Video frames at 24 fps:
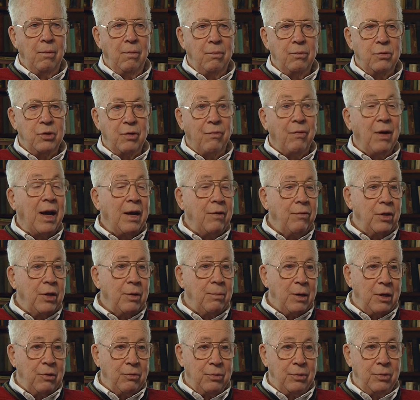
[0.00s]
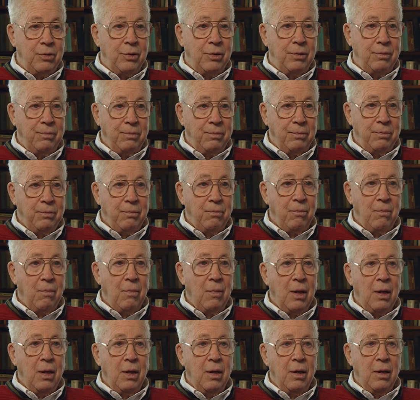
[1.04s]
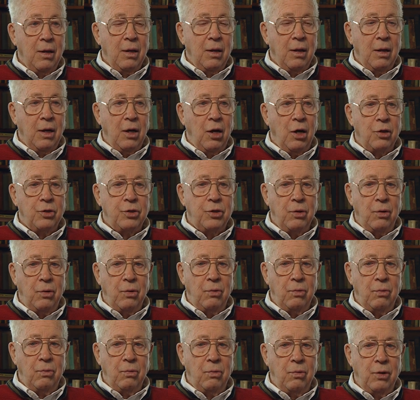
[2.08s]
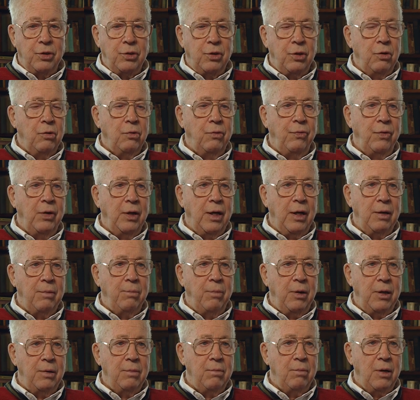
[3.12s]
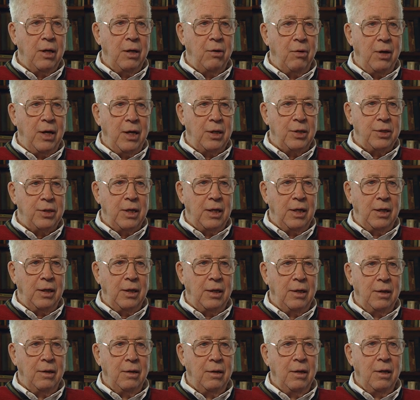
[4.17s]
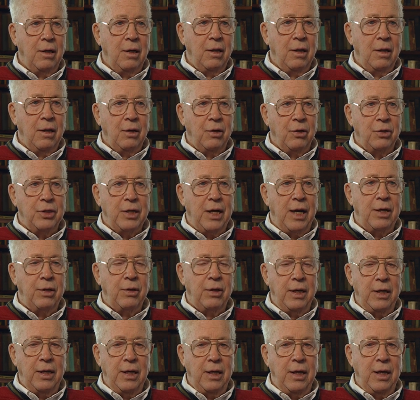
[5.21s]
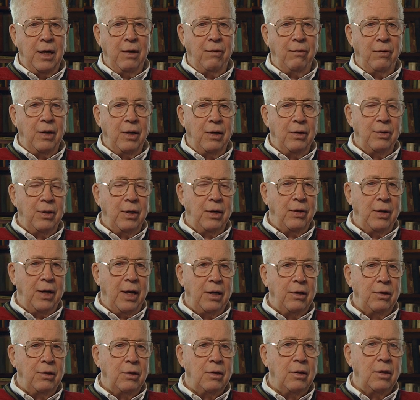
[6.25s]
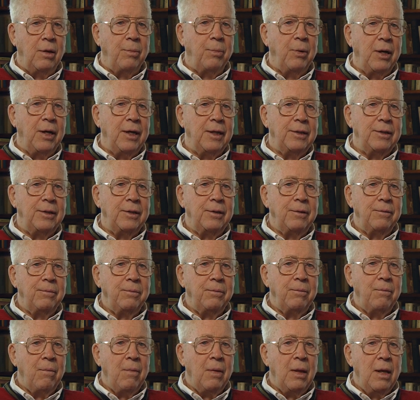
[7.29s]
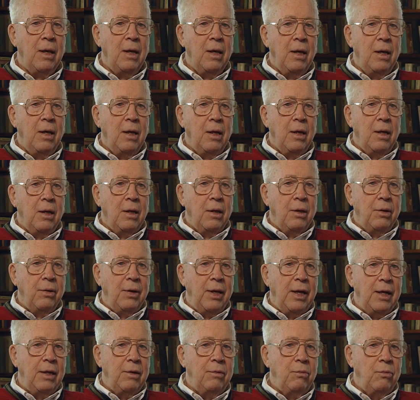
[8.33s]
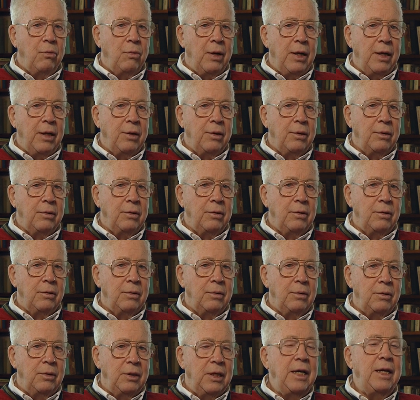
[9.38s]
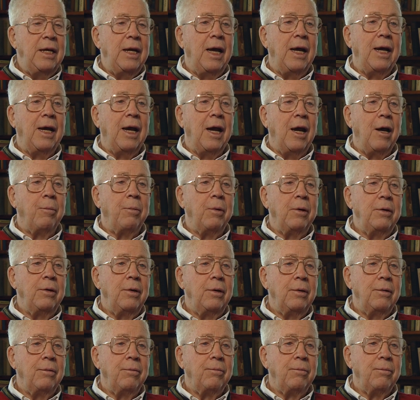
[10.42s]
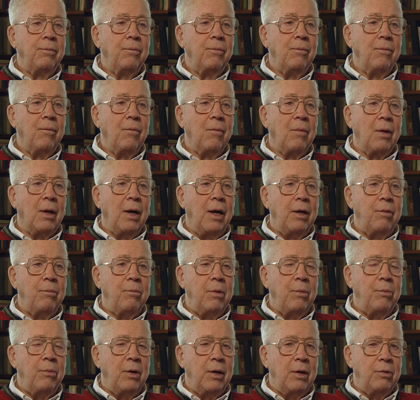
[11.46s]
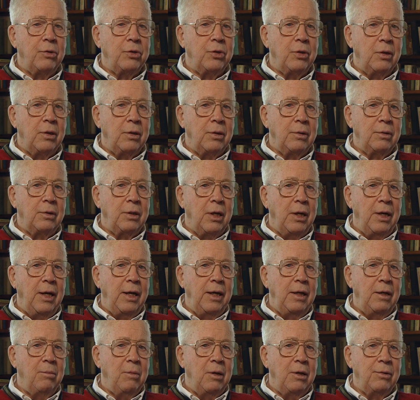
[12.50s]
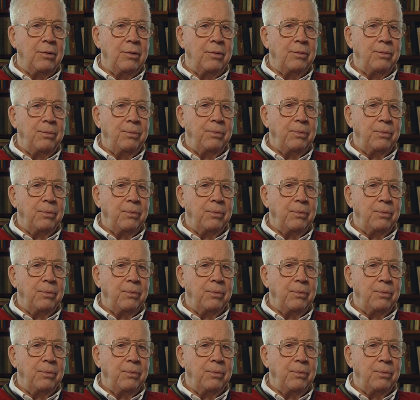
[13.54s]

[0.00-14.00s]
survive in the mountains. And also what to do if you get bitten by a rattlesnake, because that they did have down there, that and copperheads. Then when D-Day happened, I remember I was on Canaan Mountain,